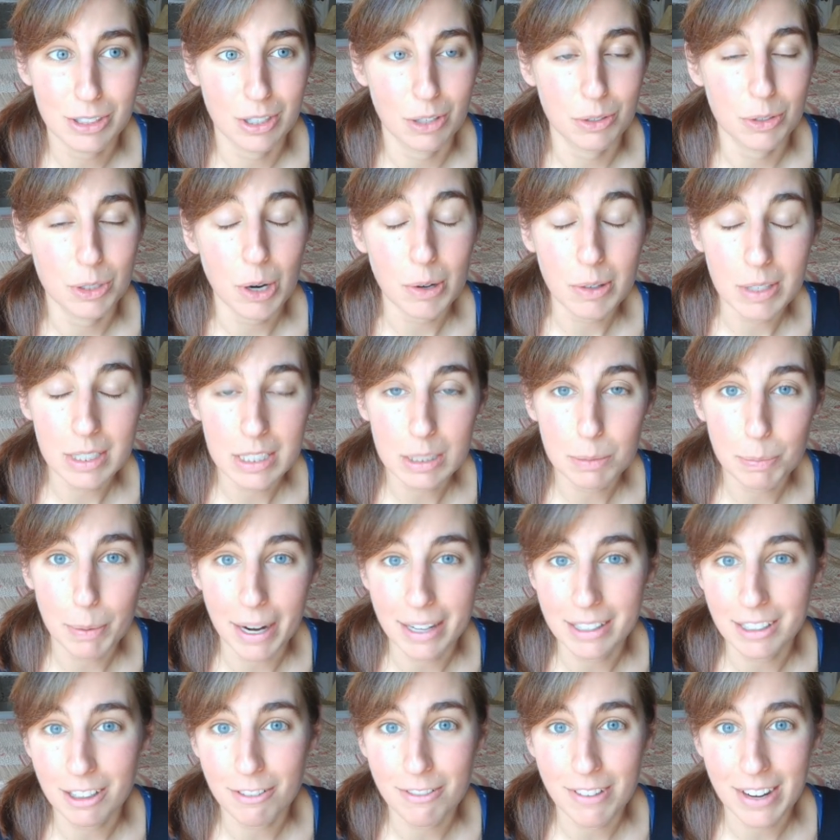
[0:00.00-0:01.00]
So don't
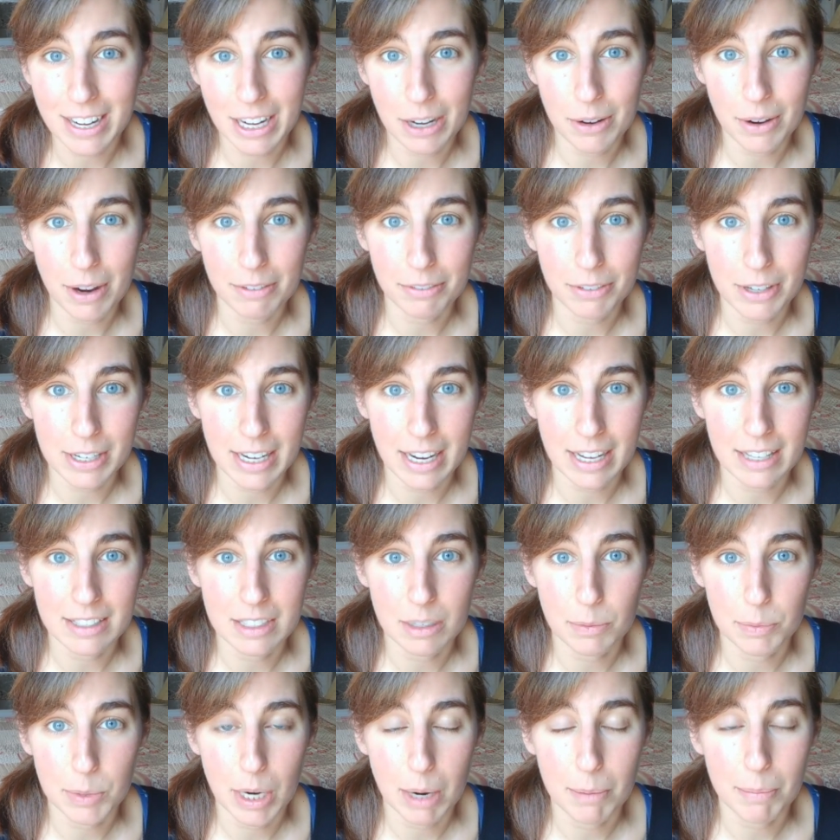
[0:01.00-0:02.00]
expect a video every day in
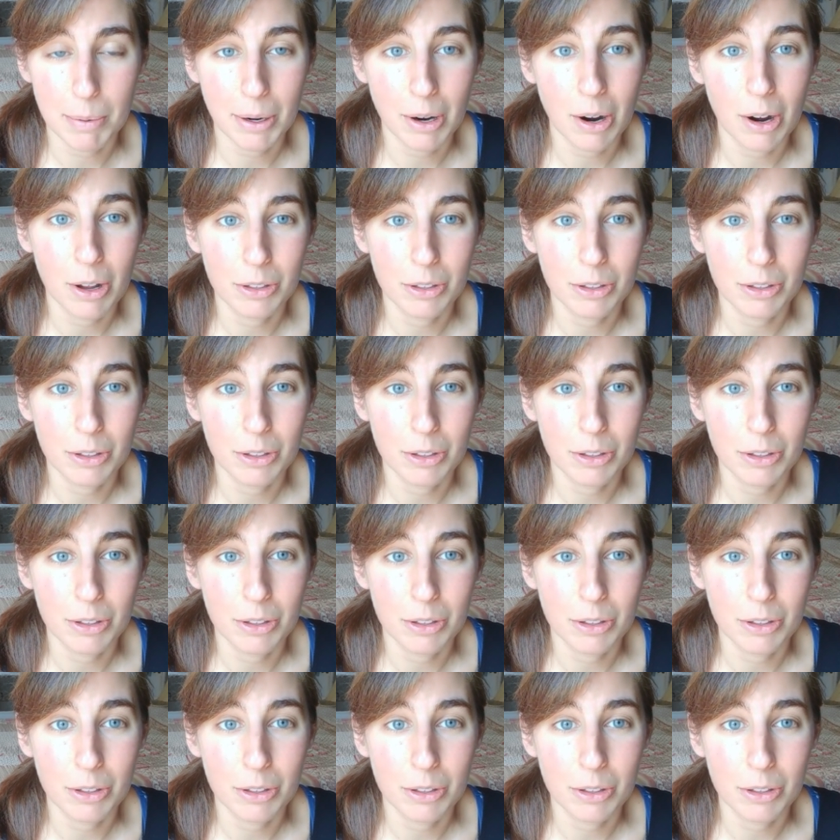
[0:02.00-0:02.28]
September,